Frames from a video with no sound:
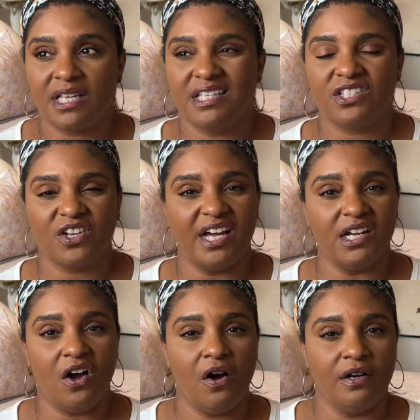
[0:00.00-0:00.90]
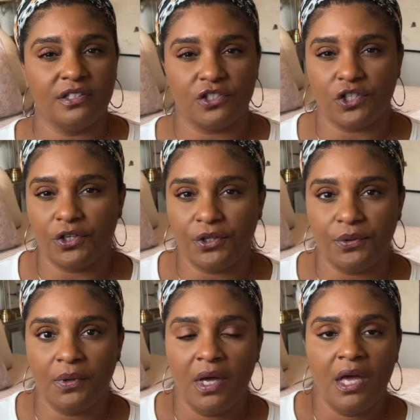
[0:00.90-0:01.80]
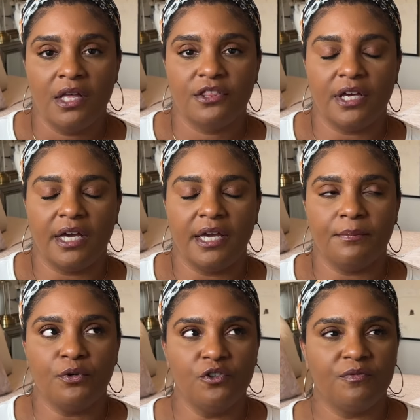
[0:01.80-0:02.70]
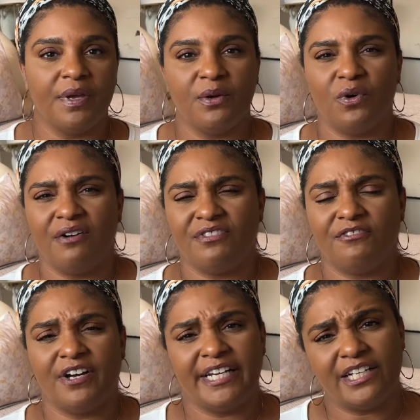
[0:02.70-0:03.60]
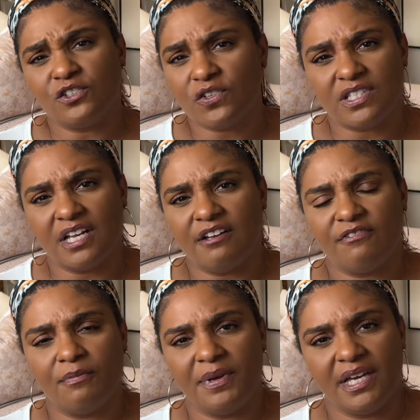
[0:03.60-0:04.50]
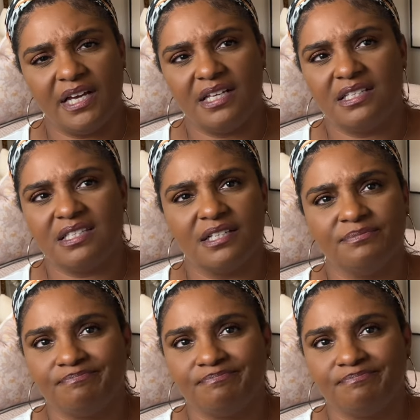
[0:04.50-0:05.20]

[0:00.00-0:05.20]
It's kind of hard to show you the improvement of the financial stuff because